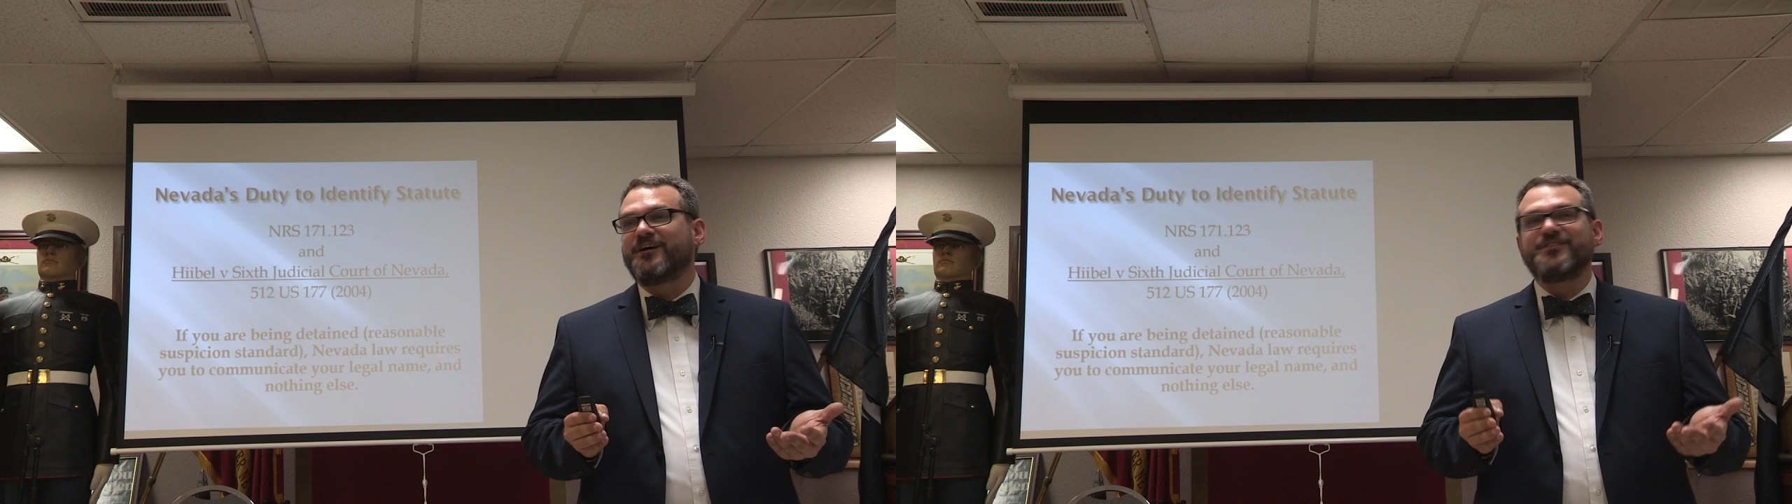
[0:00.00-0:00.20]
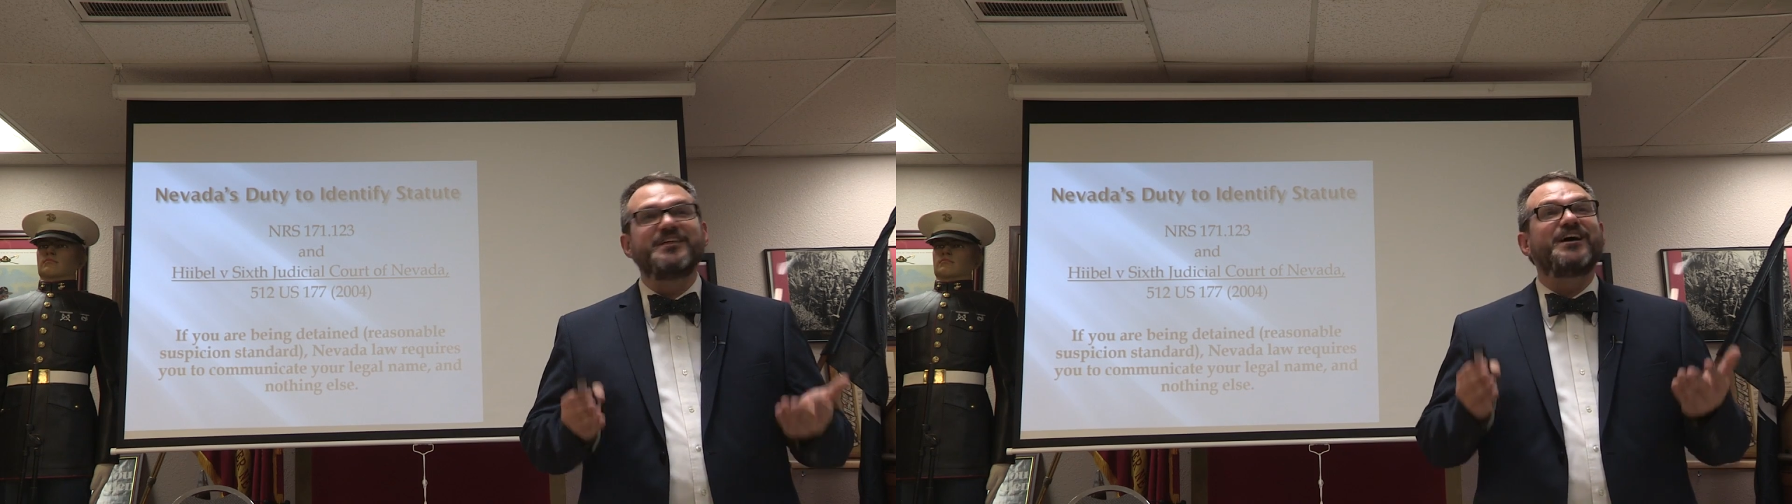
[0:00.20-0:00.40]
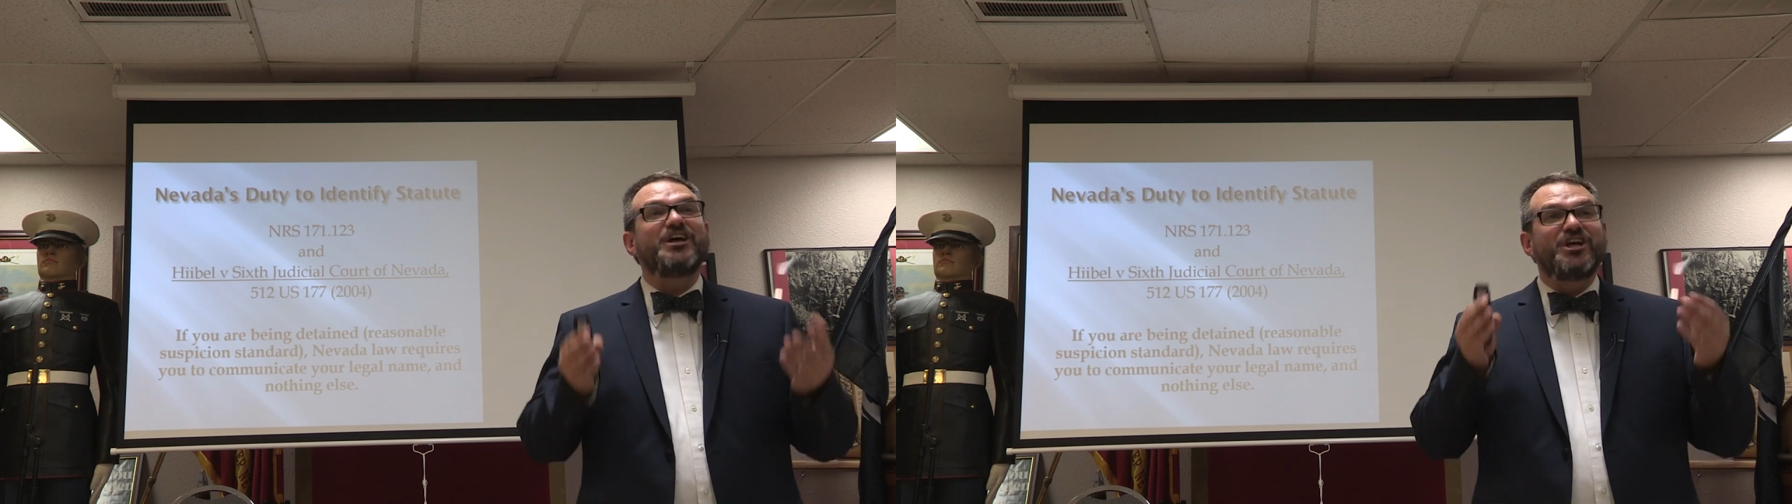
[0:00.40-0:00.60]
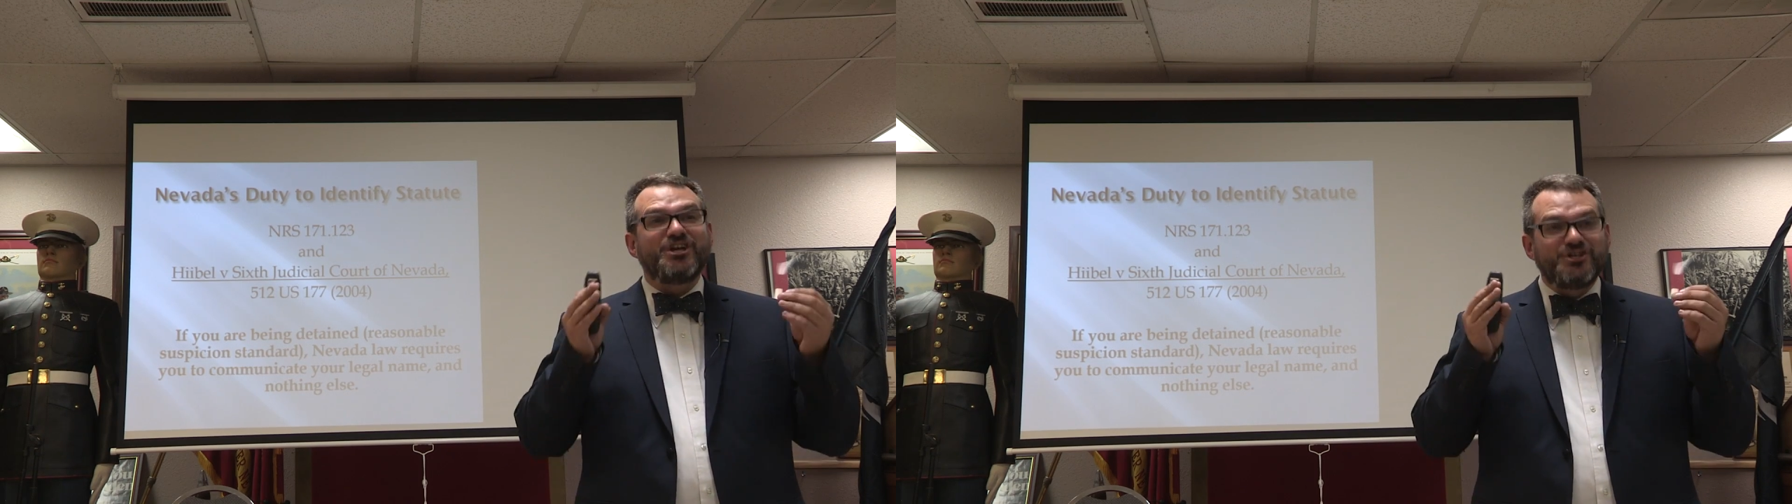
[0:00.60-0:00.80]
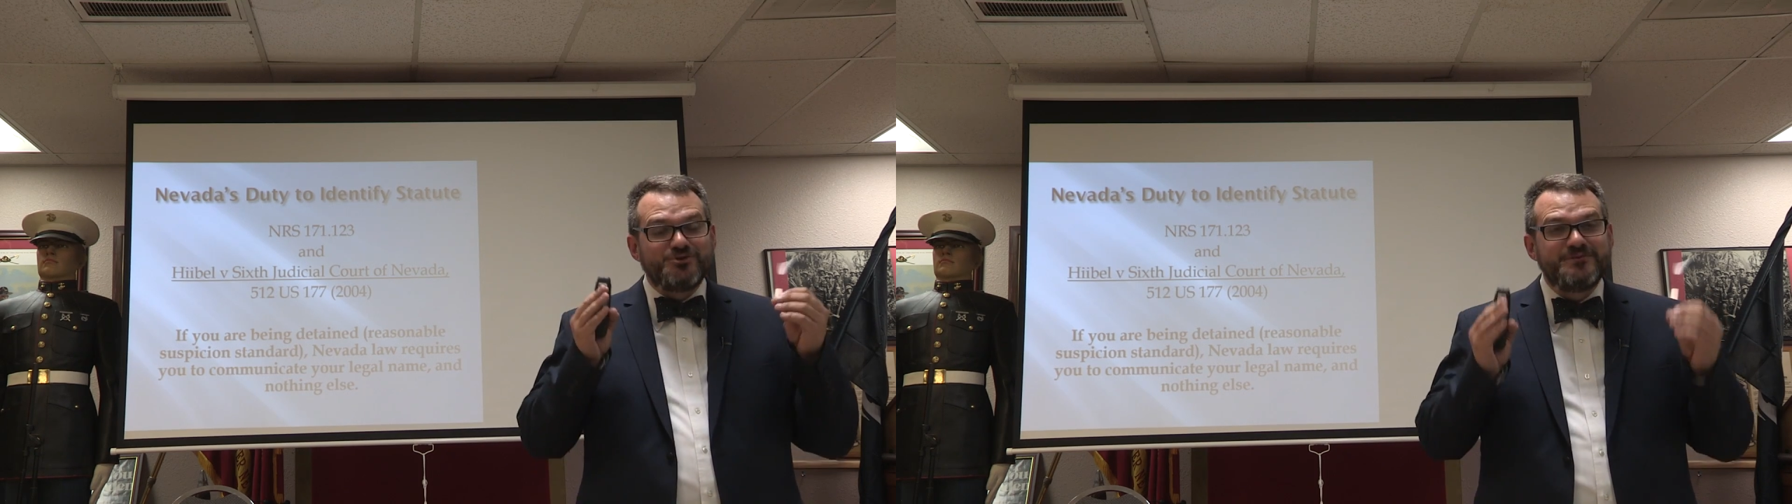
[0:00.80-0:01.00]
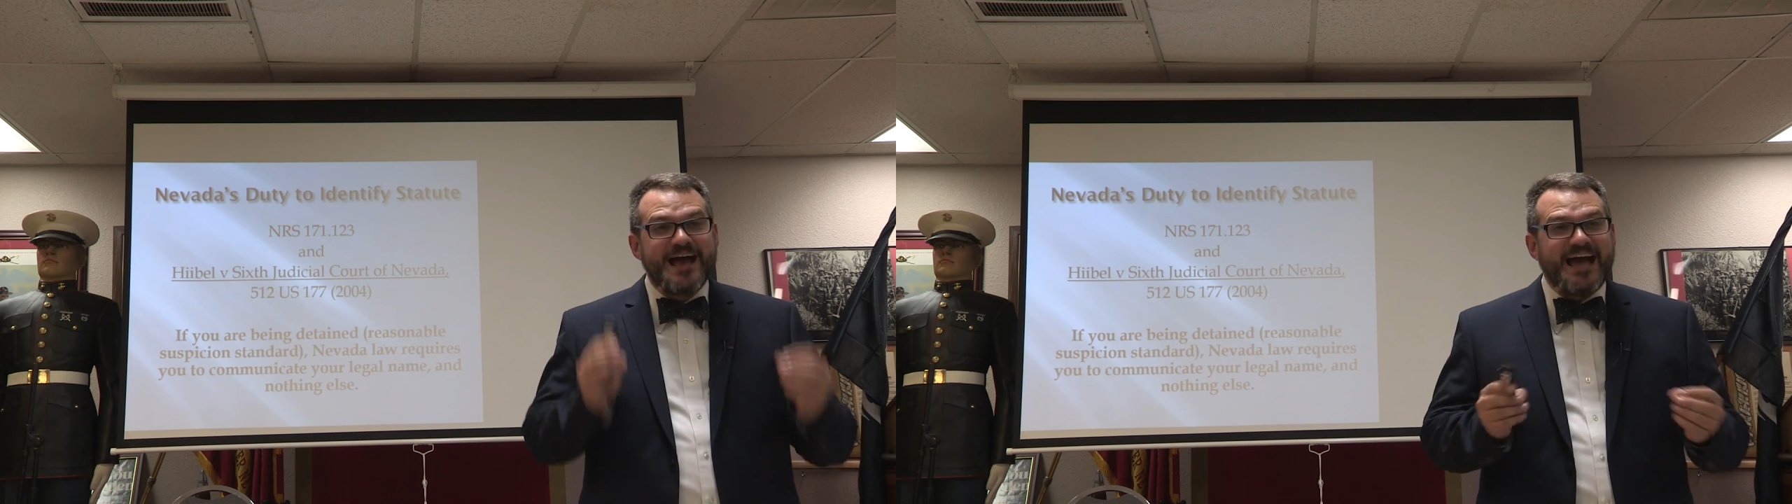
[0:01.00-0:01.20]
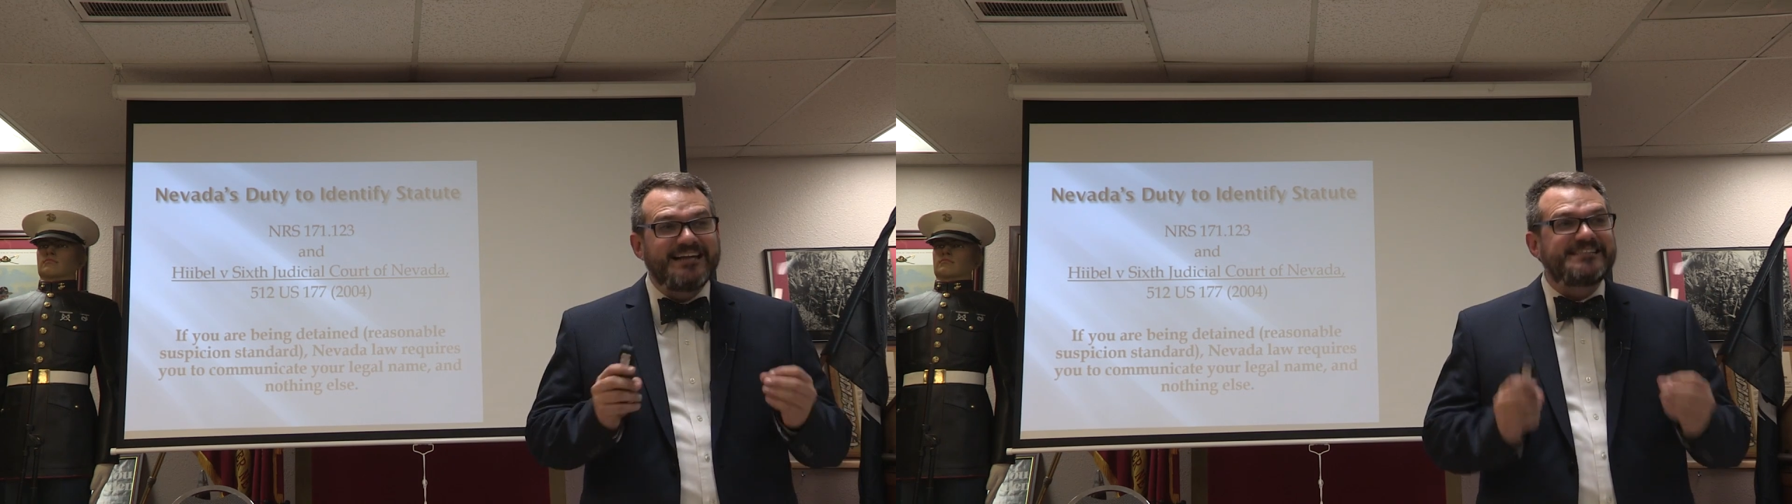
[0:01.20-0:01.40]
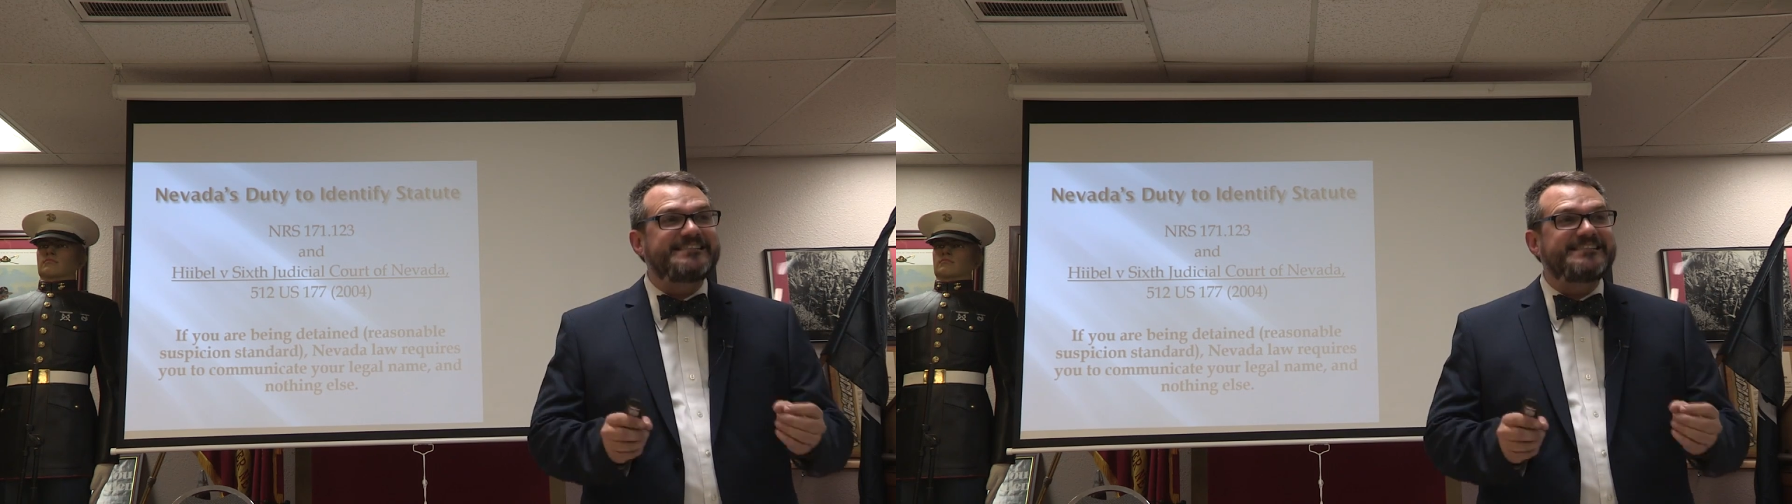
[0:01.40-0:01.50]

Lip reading: The United